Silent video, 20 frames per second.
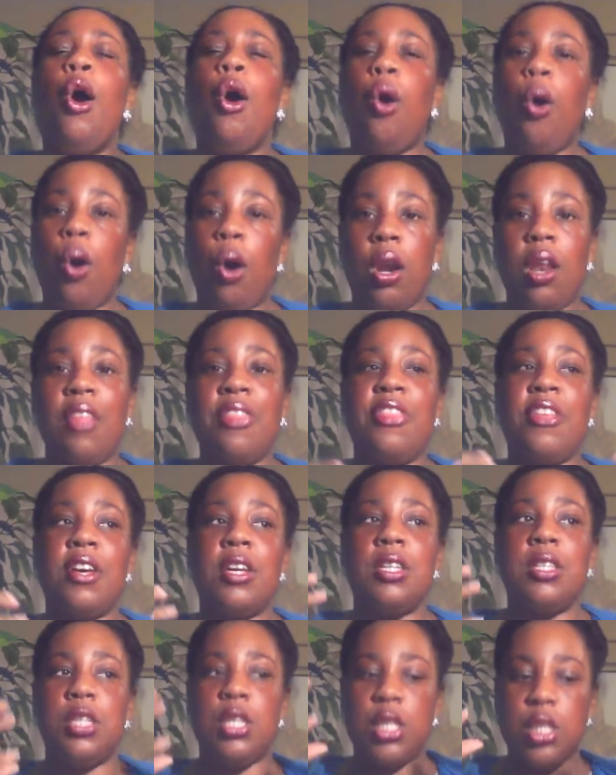all of
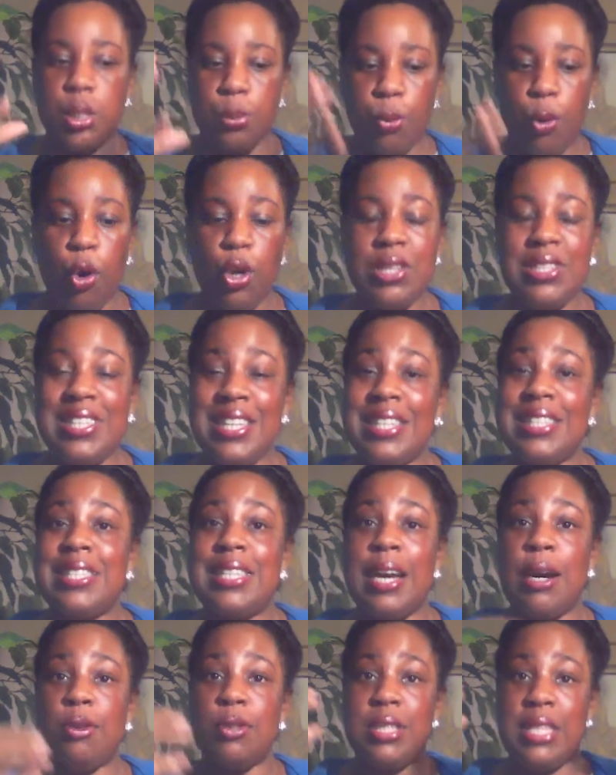the, the small
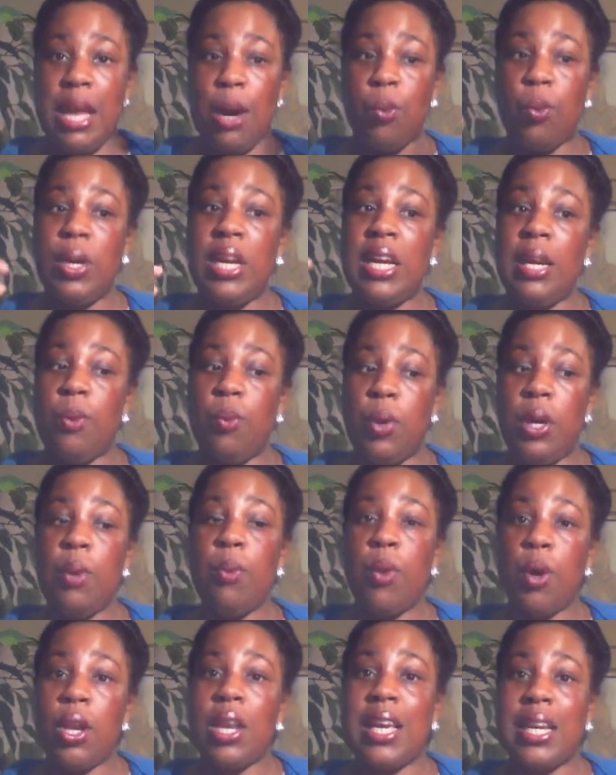details that we, we
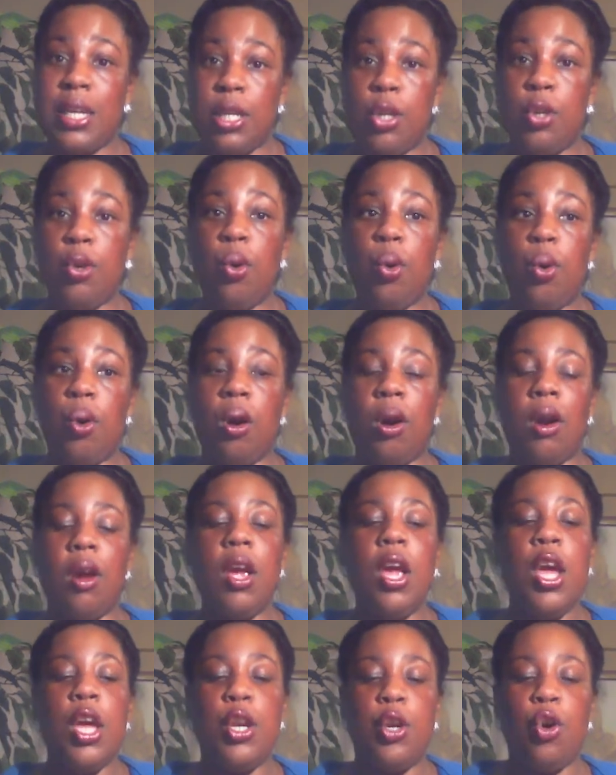will ignore
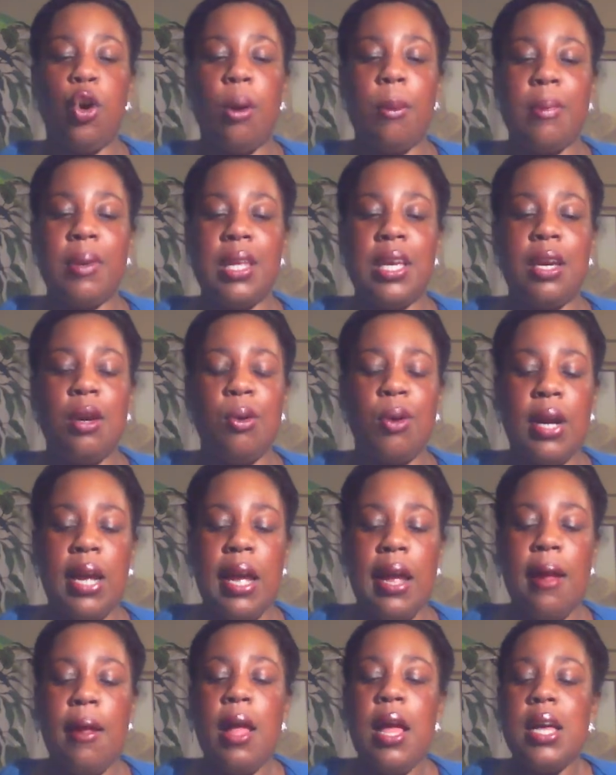normally,
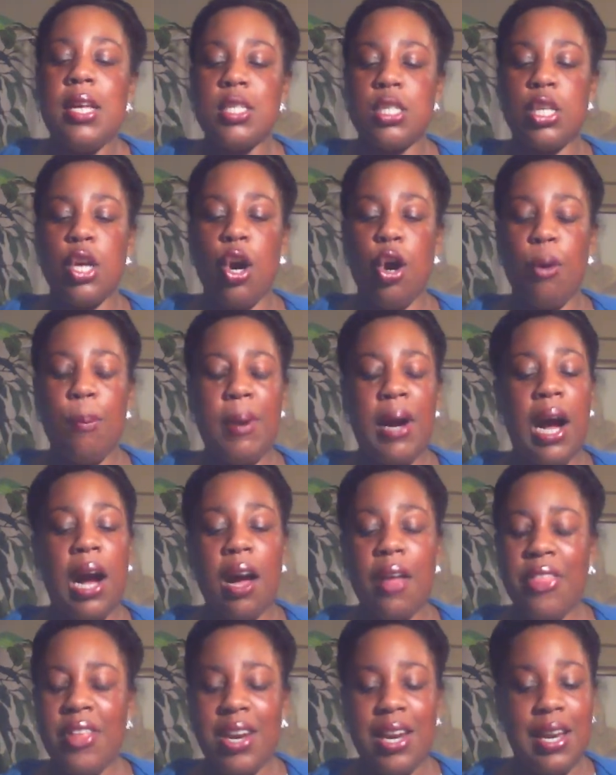okay? So, but
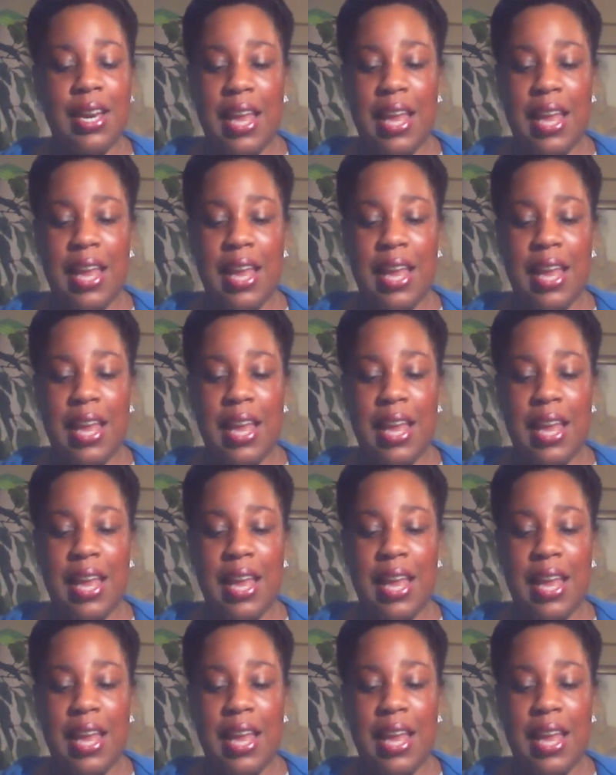other than